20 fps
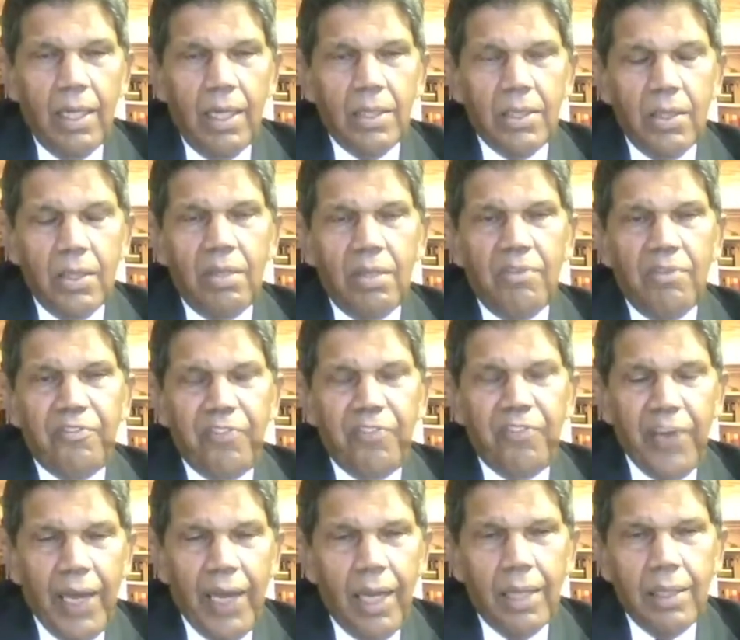So
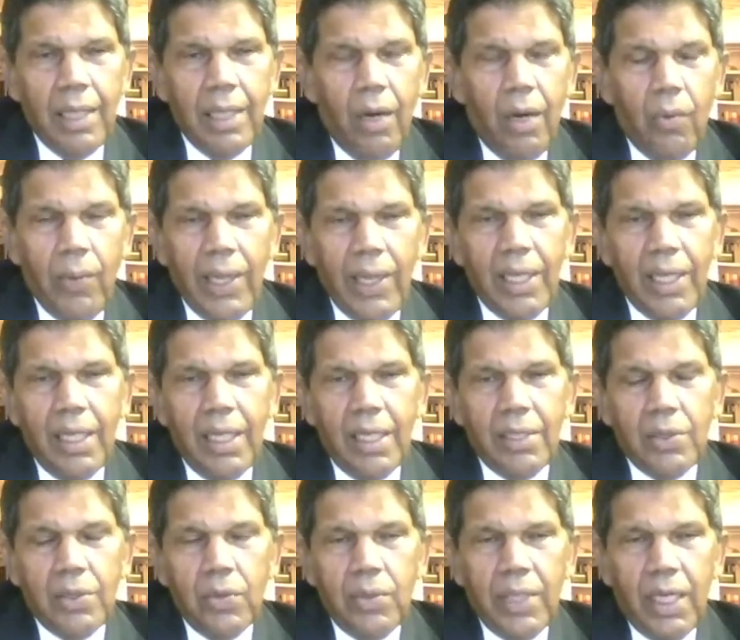now when they
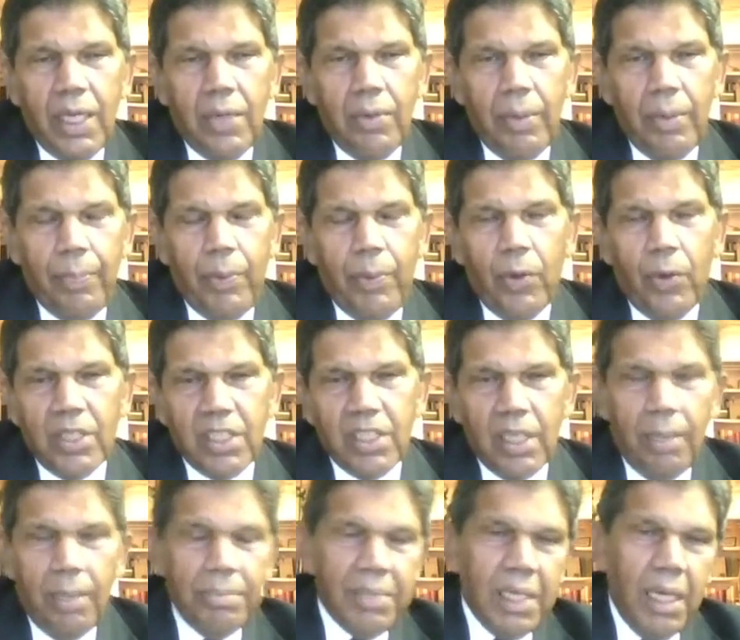do their report,
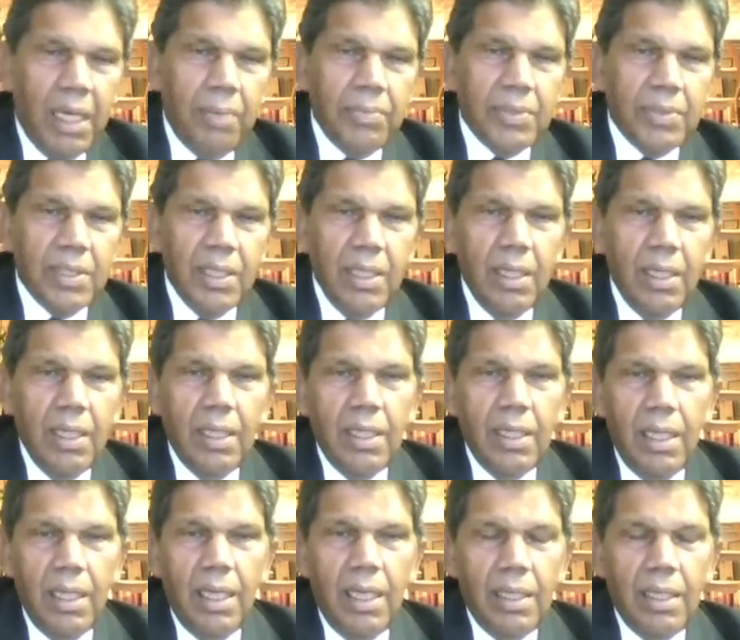sometimes
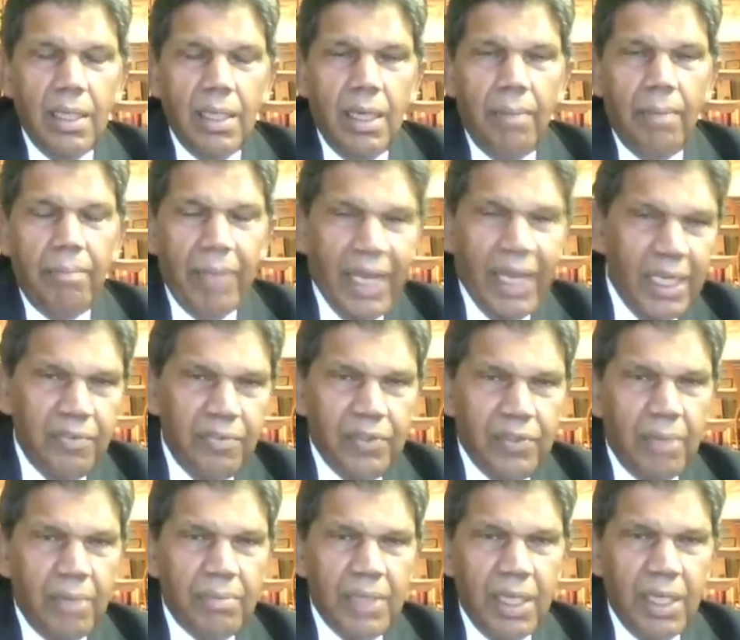And there are many of
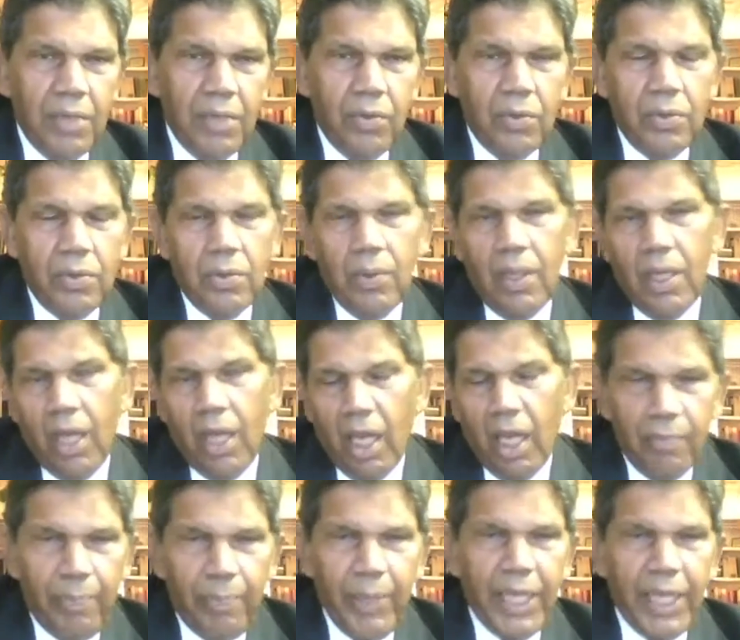them. They do a
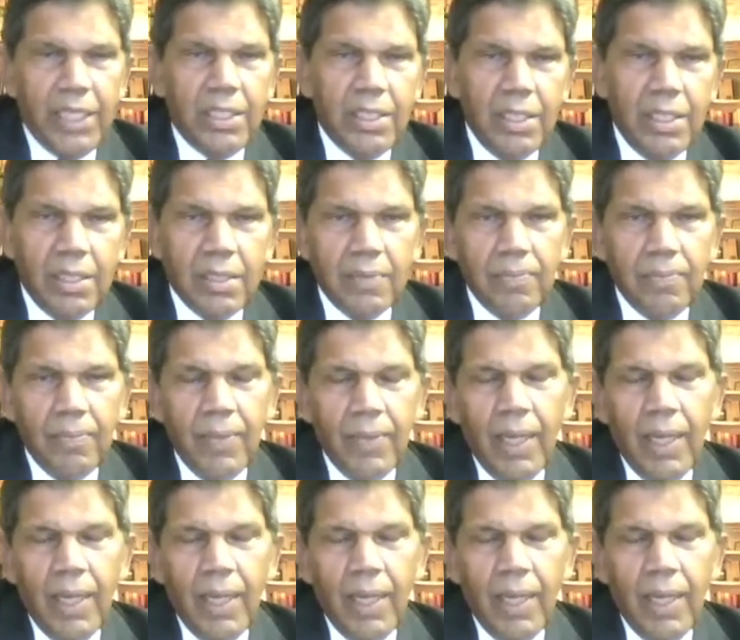lot of pages.